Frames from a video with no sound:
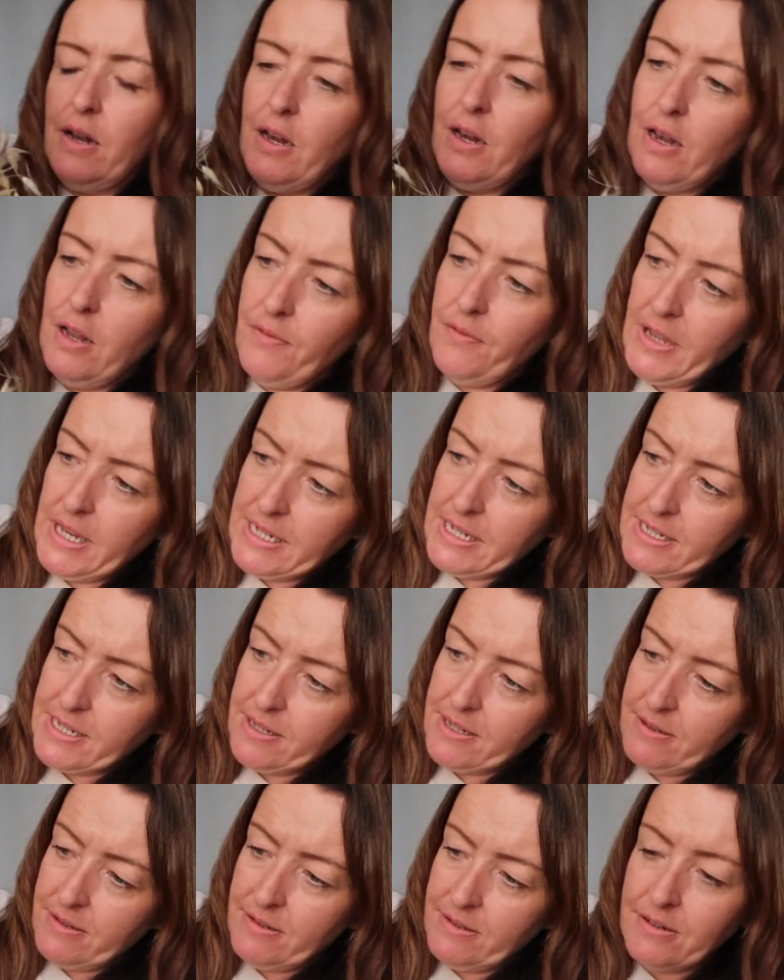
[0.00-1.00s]
love
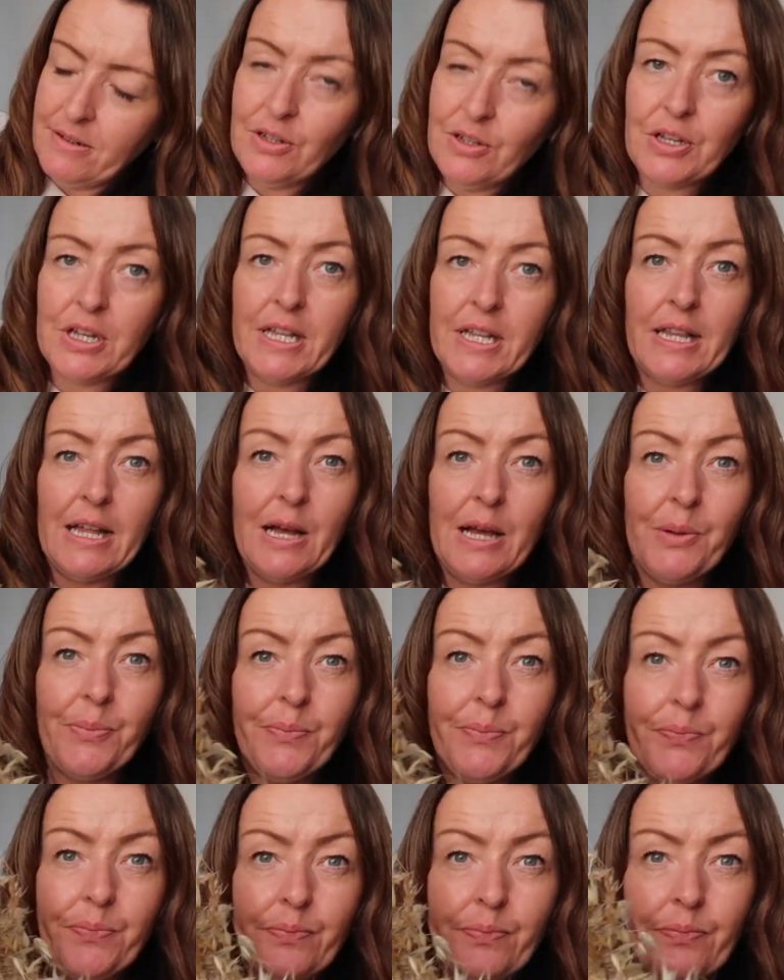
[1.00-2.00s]
it. Look at that.
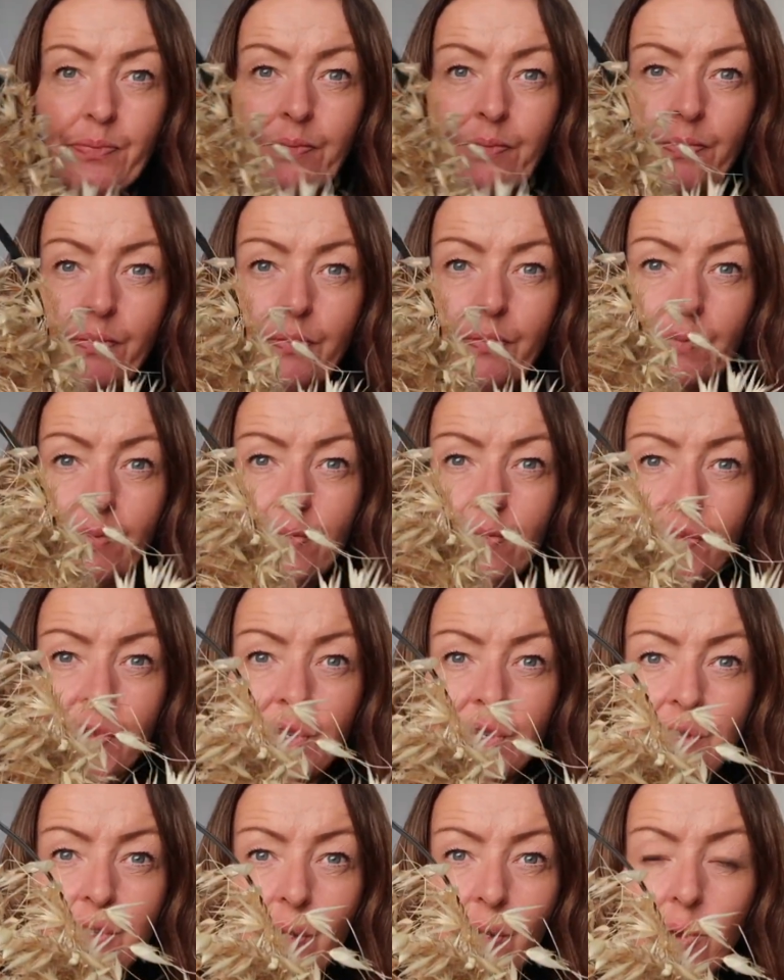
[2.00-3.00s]

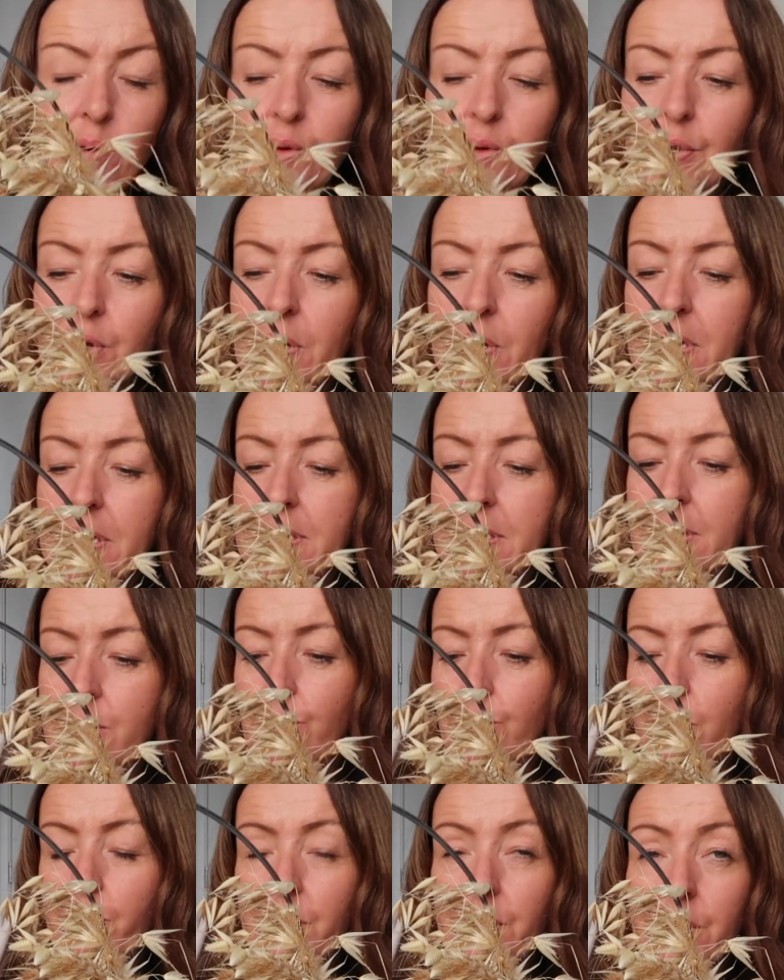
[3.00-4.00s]
So nice. The
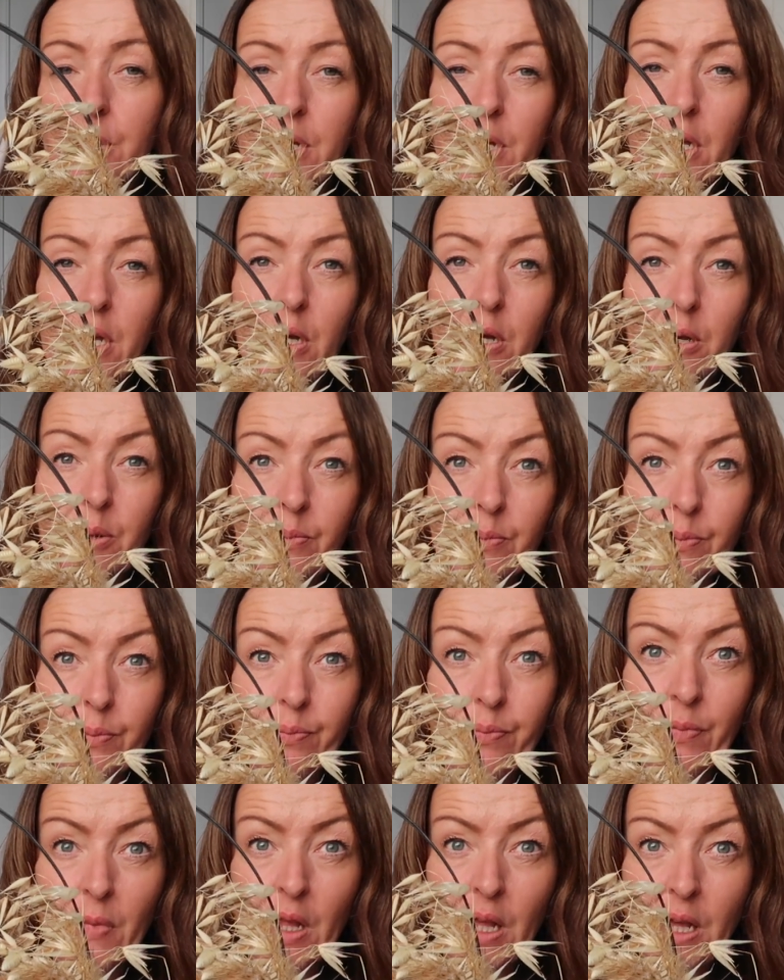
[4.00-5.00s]
woman that
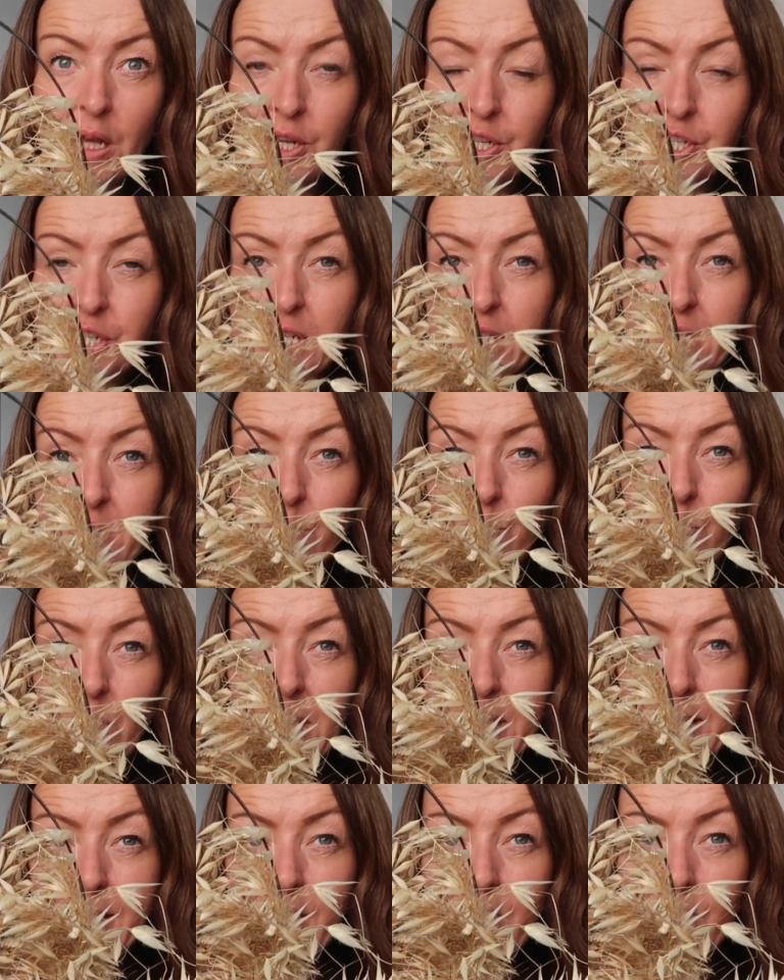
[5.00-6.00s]
she does it all
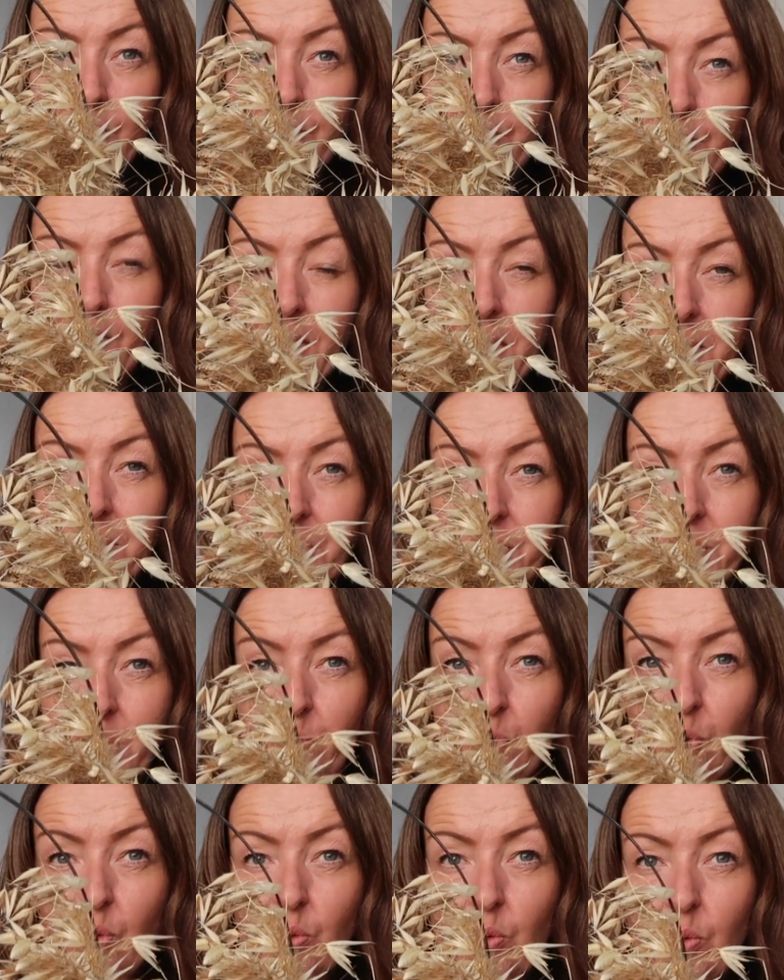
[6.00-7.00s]
herself, arranges
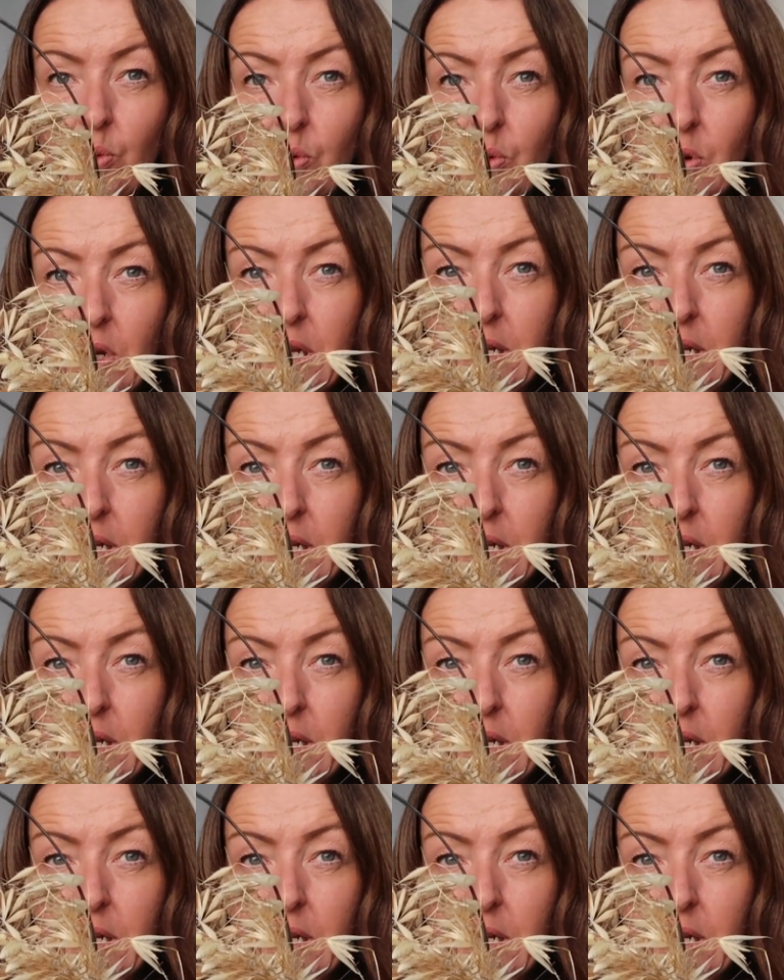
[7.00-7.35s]
them all